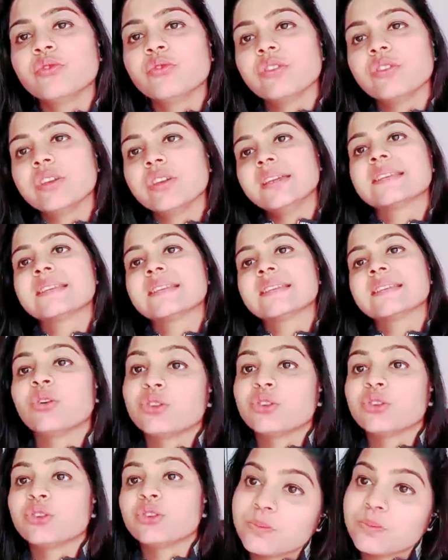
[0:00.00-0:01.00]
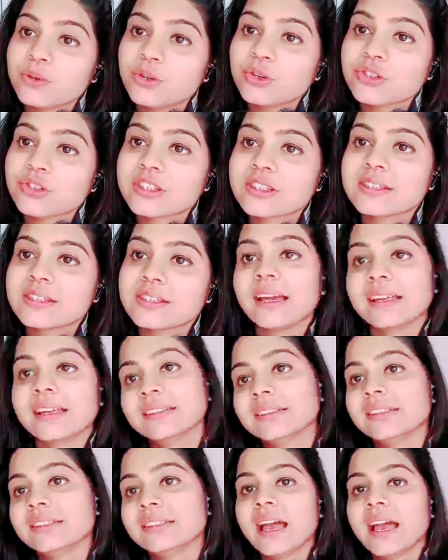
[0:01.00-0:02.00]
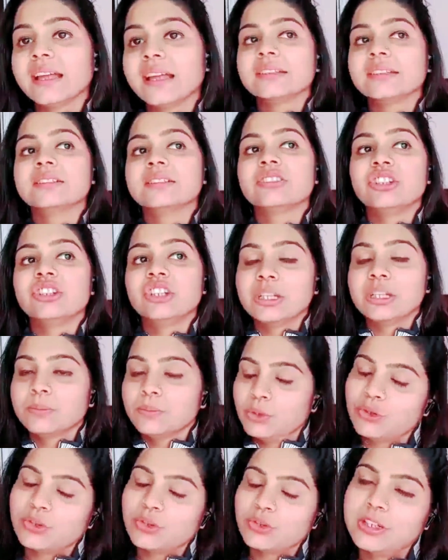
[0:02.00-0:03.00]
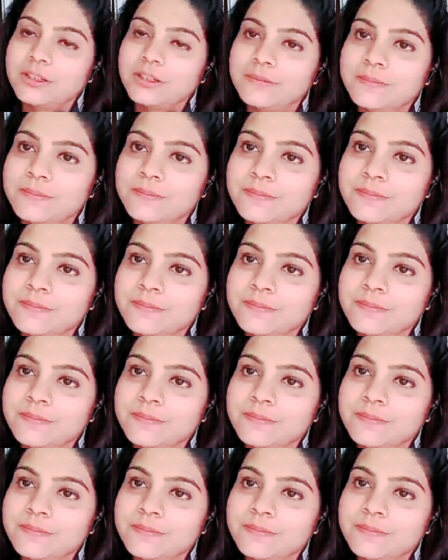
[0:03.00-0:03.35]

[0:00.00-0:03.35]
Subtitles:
movies and audiobooks rather than reading books.